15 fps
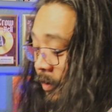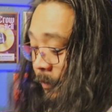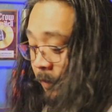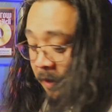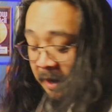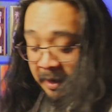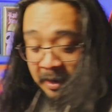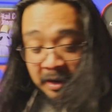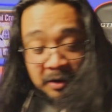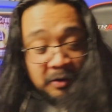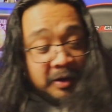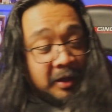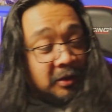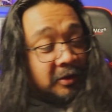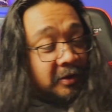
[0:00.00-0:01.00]
what I got.
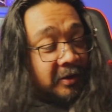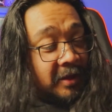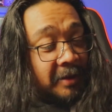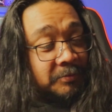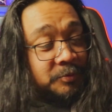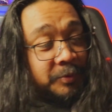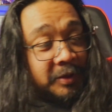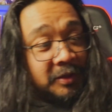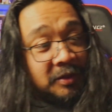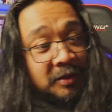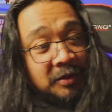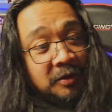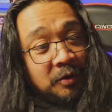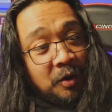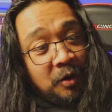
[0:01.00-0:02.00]
Okay, look, it comes
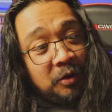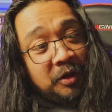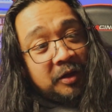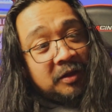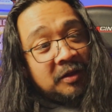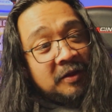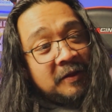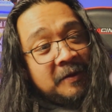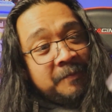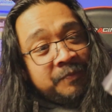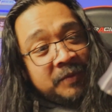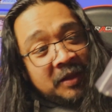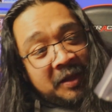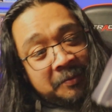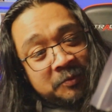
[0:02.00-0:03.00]
with. Oh, look,
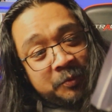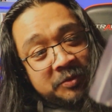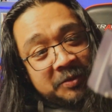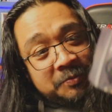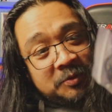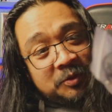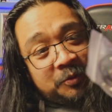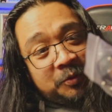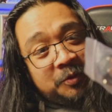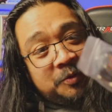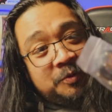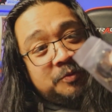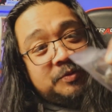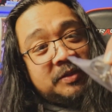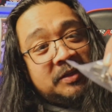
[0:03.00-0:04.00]
it comes with some
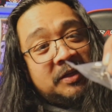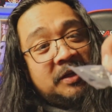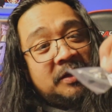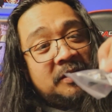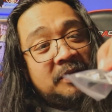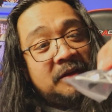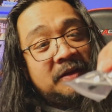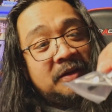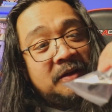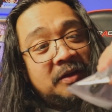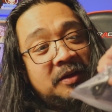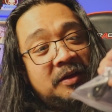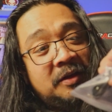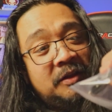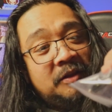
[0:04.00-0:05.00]
screws and a
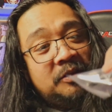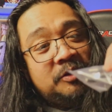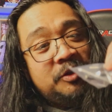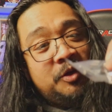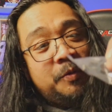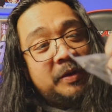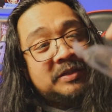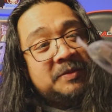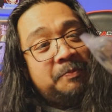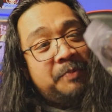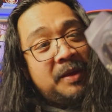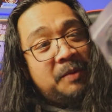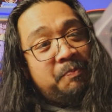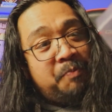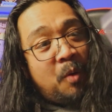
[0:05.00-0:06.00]

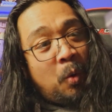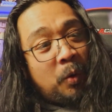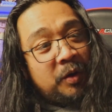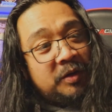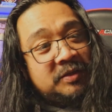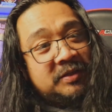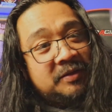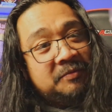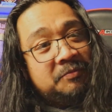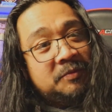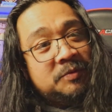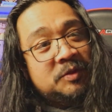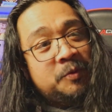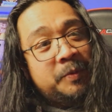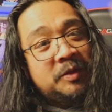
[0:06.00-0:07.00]
USB port. I'm
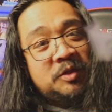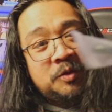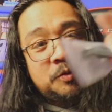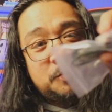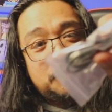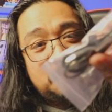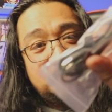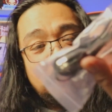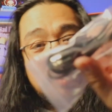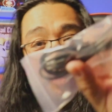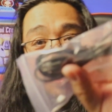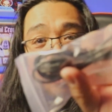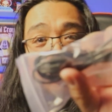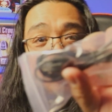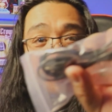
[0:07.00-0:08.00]
assuming to
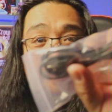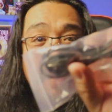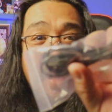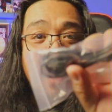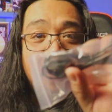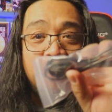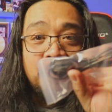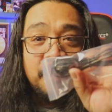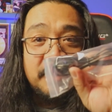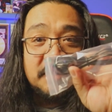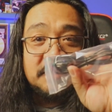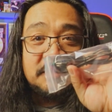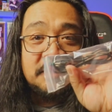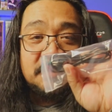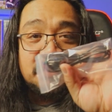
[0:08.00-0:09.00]
power it.
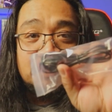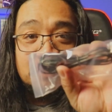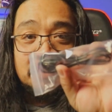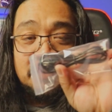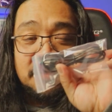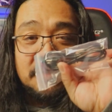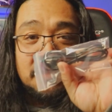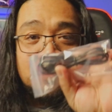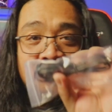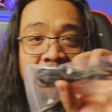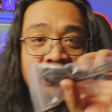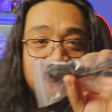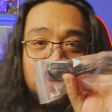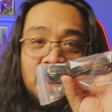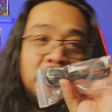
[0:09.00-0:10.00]

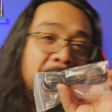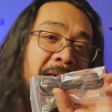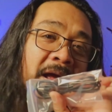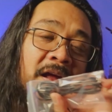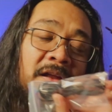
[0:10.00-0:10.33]
Yeah, oh man,